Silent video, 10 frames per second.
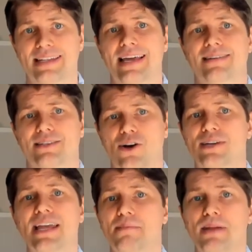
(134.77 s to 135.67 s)
and then
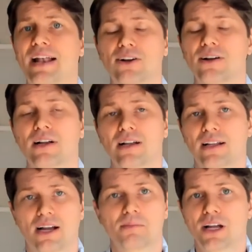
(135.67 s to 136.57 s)
start to get better,
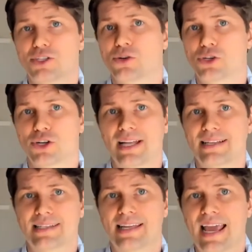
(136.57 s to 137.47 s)
I'm not so sure
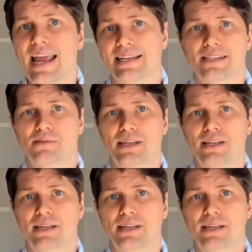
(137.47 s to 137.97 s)
that's the case.